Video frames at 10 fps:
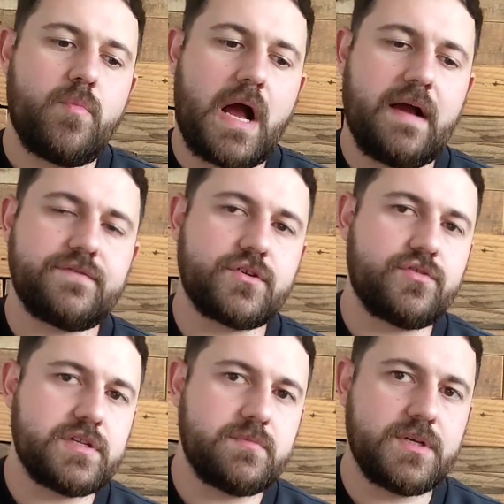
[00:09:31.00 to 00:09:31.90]
after
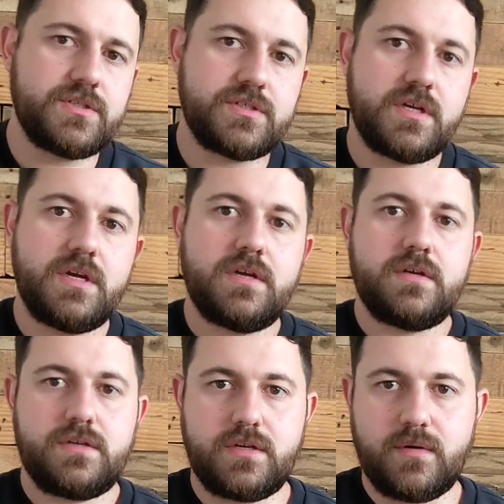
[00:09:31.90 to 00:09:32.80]
Christmas,
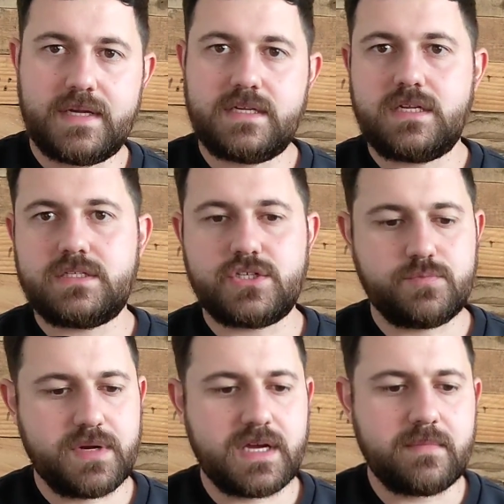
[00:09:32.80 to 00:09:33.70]
heading into
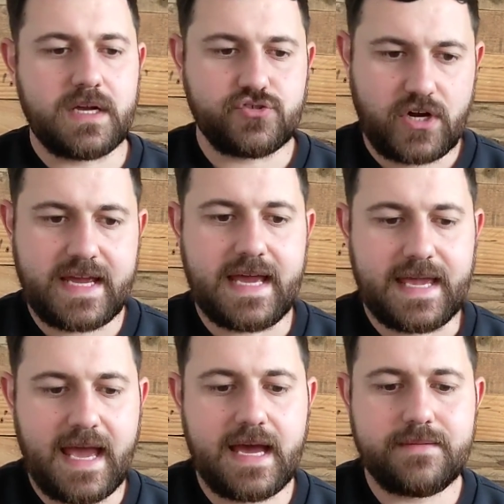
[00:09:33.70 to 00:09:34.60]
spring, might try it
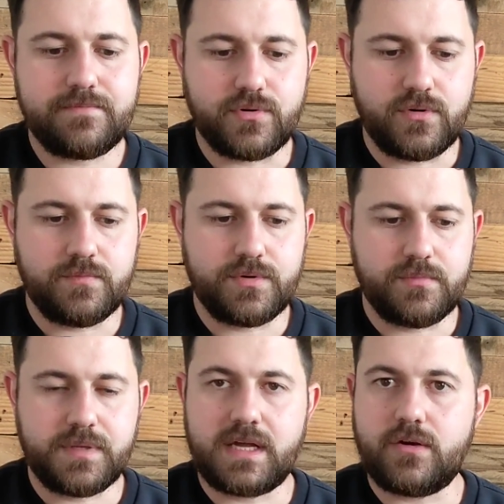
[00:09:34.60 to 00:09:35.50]
again, but
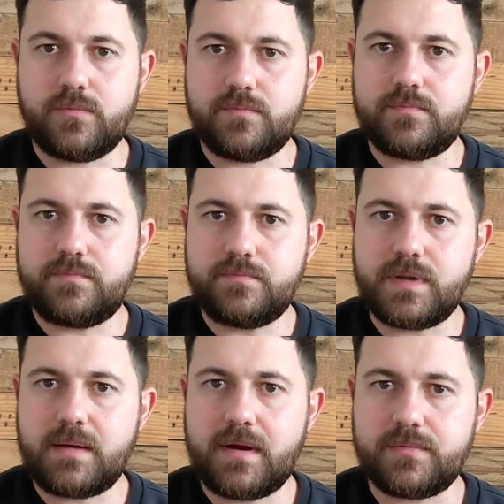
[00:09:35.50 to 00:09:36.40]
play
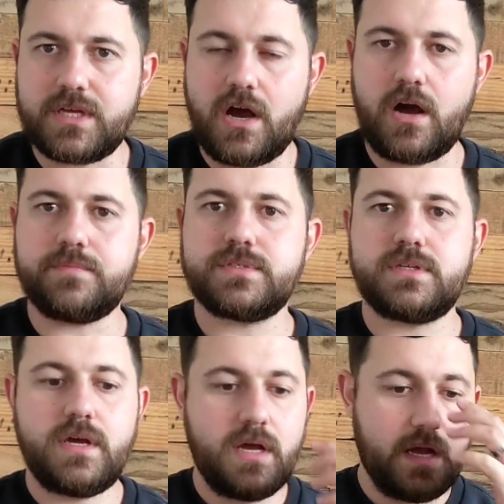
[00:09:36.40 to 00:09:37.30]
about with the hops.
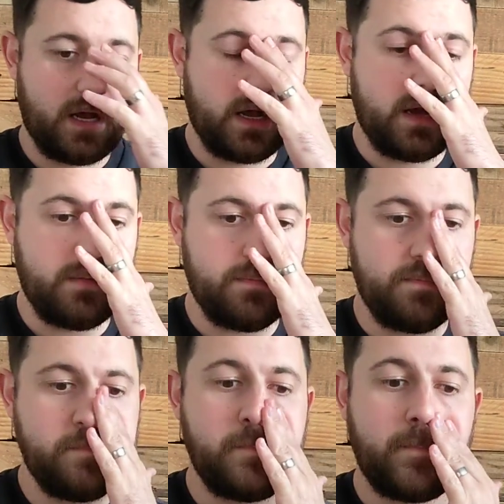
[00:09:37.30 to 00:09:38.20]
And
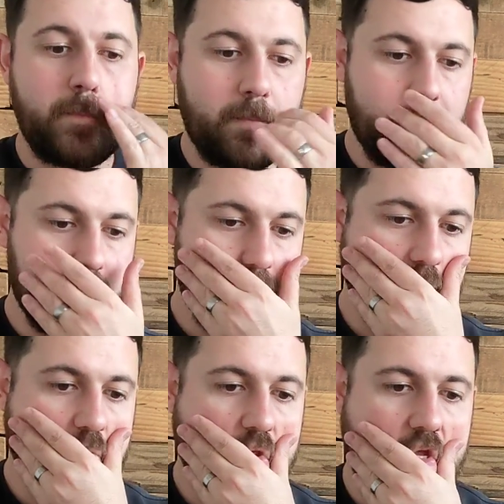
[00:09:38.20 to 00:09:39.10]

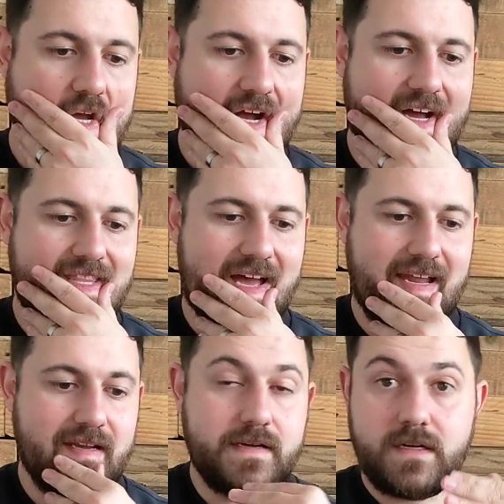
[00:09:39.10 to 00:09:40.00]

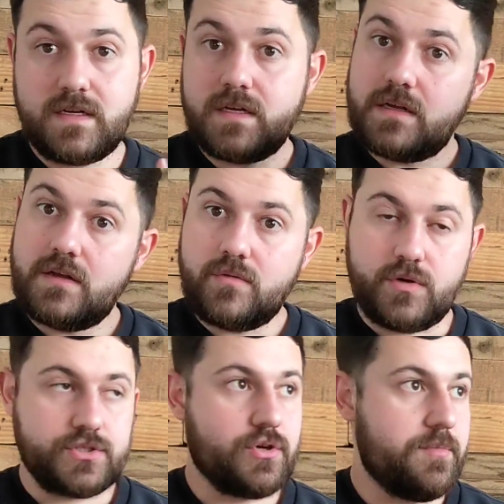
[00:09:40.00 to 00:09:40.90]
then
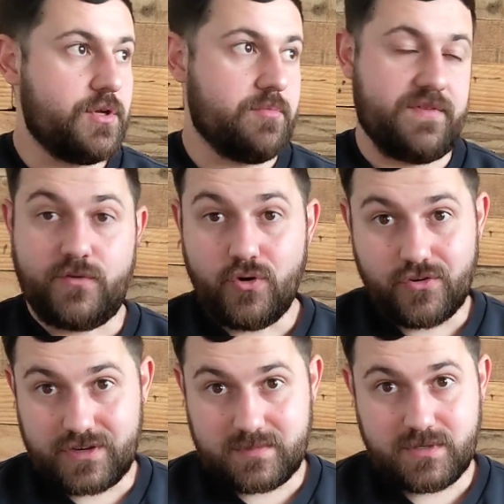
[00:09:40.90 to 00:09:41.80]
what's coming up before
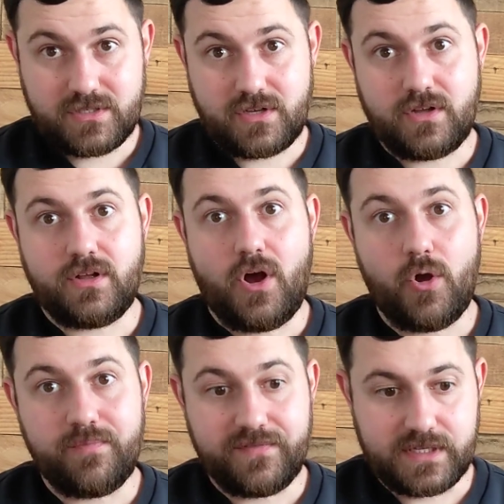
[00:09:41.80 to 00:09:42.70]
Christmas,
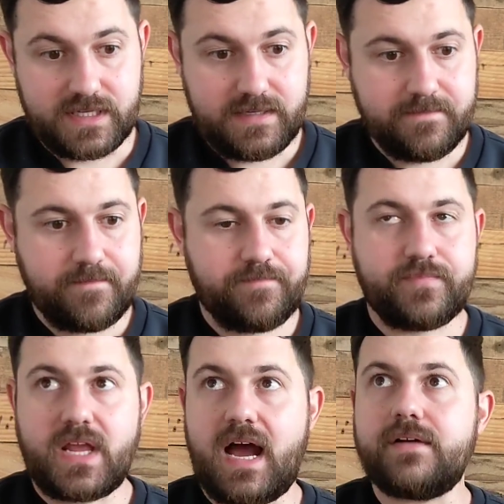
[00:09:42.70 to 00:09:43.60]
hopefully,
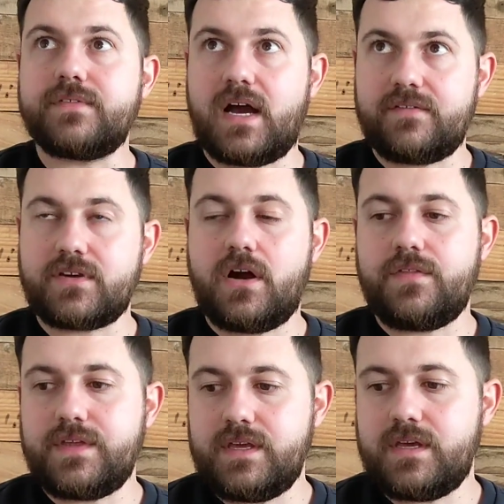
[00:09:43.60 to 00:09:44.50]
I've
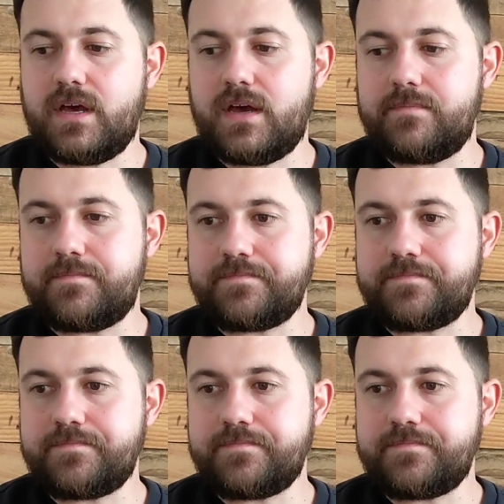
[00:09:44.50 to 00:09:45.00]
got the